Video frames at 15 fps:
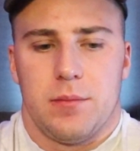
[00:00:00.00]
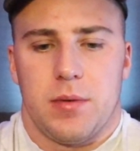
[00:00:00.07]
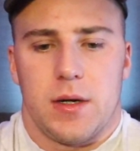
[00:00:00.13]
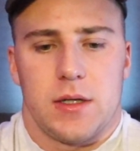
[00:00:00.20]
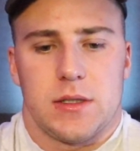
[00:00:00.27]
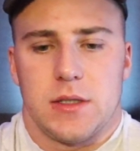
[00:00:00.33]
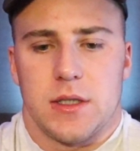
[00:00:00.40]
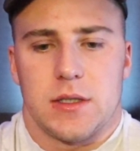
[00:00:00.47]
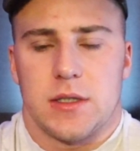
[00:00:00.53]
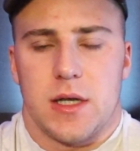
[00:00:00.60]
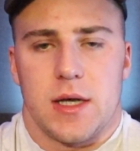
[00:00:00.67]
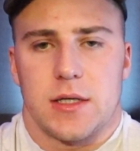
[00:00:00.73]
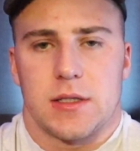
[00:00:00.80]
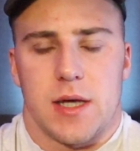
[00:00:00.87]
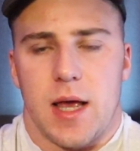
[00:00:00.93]
but it's just
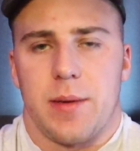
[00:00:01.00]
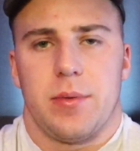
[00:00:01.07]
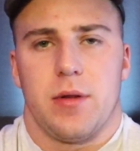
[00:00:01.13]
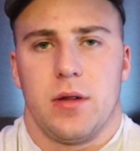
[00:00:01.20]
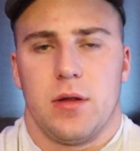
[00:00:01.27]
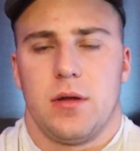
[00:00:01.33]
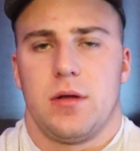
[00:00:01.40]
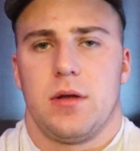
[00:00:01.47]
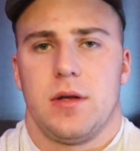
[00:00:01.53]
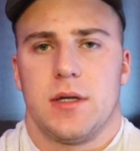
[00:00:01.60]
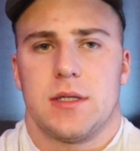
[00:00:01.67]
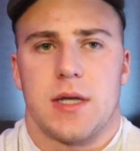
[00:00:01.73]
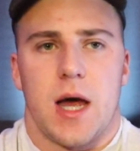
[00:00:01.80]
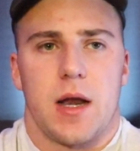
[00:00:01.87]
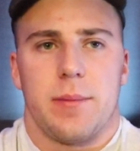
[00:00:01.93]
an example.
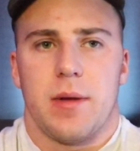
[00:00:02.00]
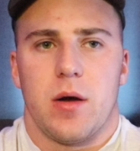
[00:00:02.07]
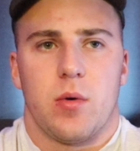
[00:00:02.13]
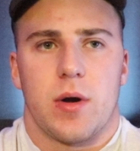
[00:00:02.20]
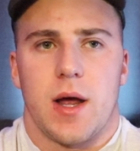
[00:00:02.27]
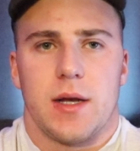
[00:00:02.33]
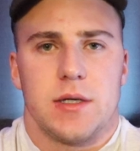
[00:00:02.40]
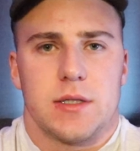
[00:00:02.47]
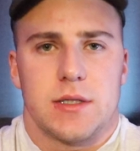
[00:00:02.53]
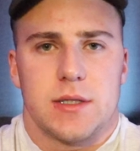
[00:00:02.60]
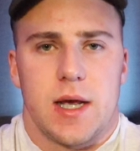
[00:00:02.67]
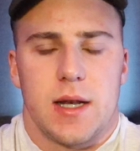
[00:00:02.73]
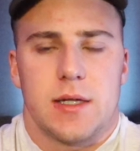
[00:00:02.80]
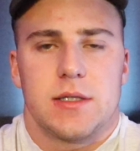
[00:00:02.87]
It's not about what I just said.